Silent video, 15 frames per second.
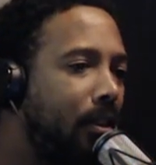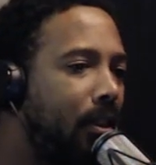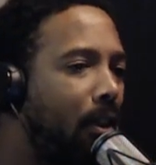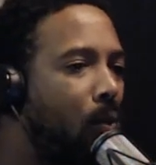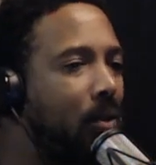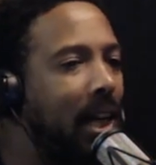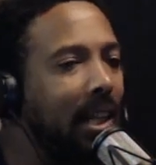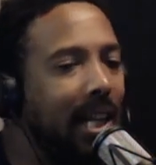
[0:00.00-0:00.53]

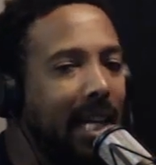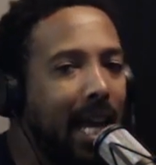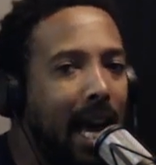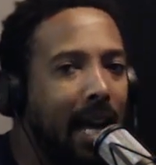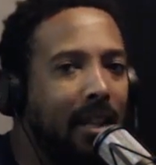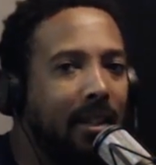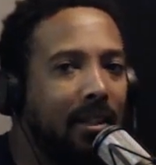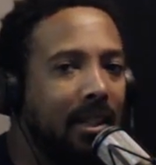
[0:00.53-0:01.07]
When I look
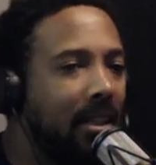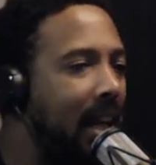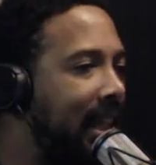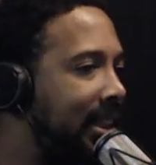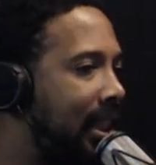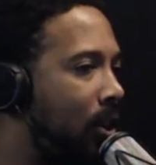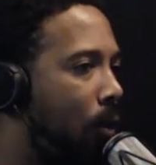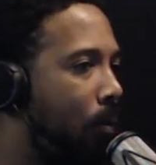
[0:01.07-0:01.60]
at the
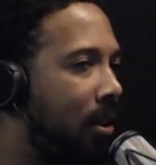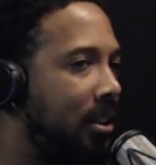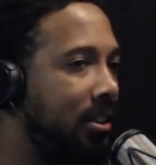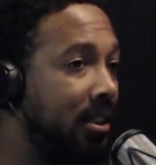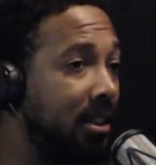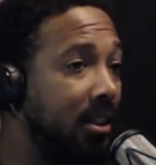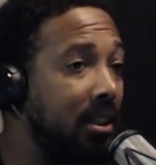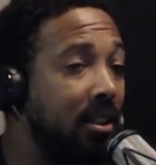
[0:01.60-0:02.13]
Latino
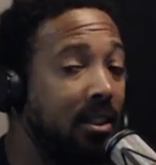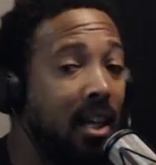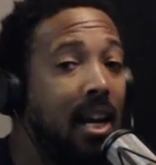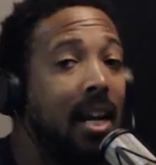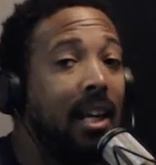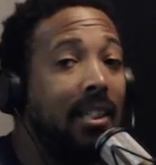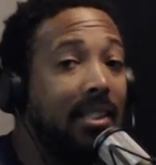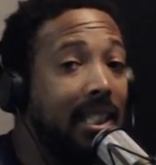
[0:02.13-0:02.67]
brothers and
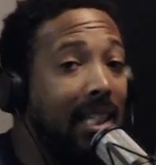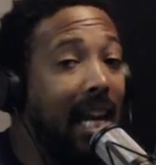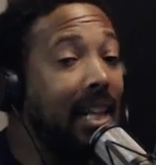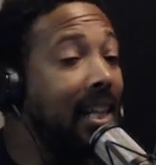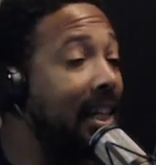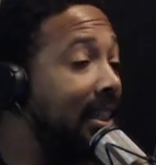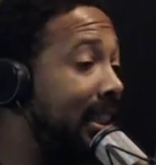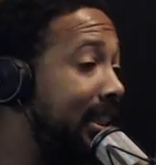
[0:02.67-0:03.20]
sisters, see, they
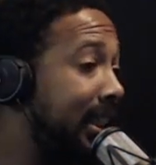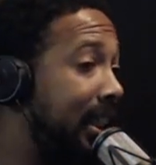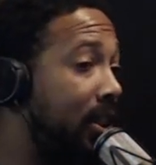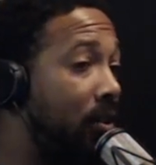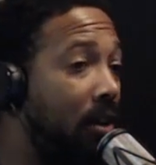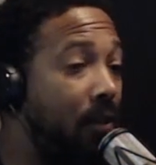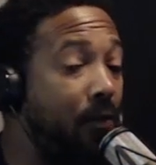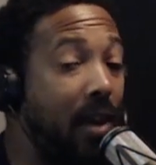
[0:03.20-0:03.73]
think this shit
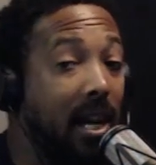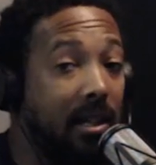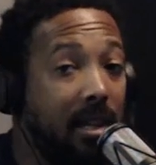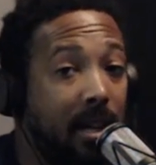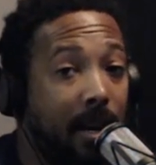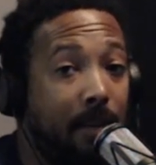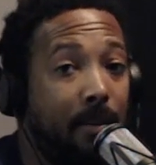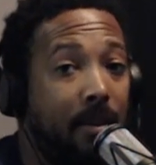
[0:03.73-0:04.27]
don't affect
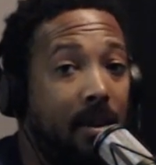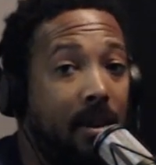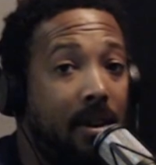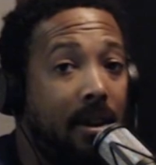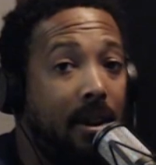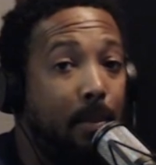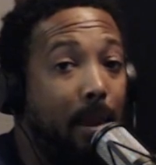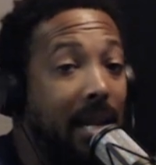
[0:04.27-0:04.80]
them.
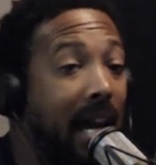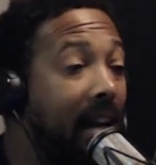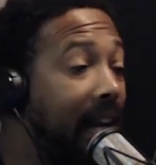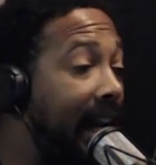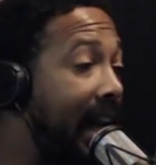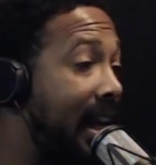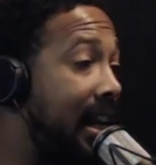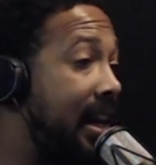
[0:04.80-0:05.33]
But now
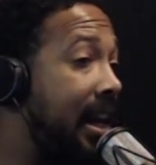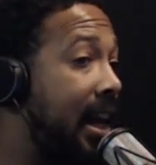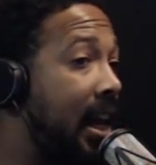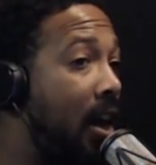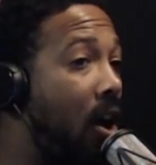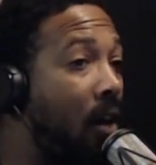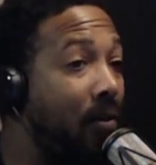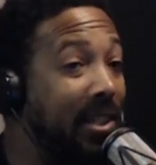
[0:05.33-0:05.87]
they got a nigga
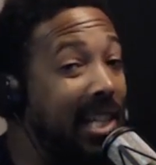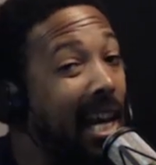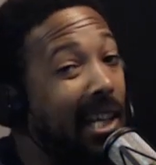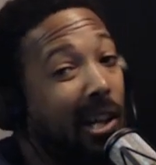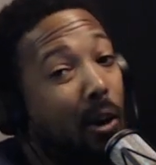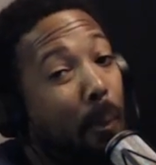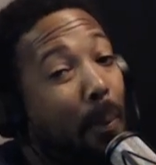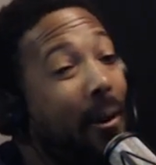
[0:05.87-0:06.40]
in office that
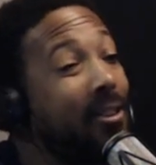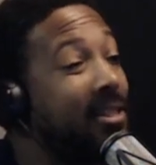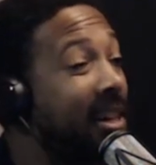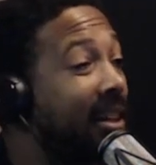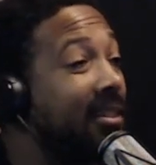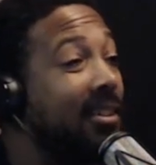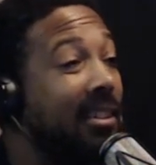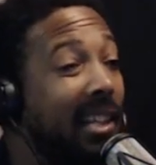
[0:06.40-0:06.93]
don't
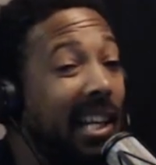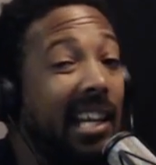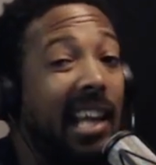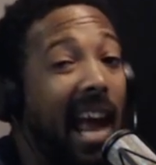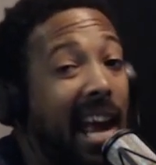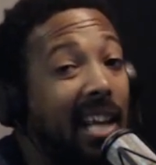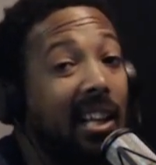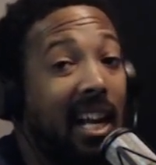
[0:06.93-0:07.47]
particularly
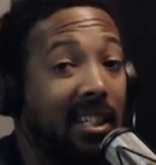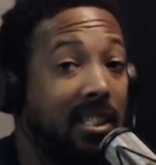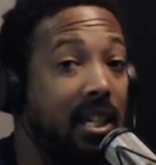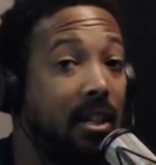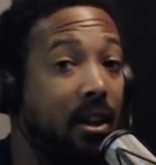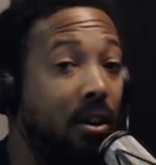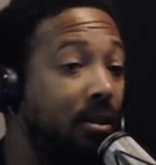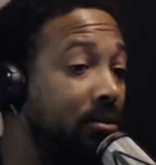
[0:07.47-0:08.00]
like
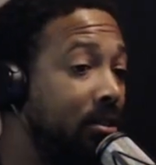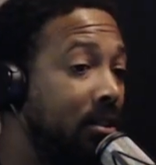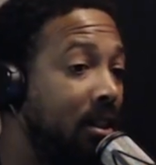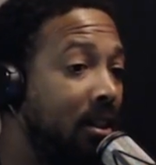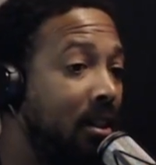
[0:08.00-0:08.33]
Latinos.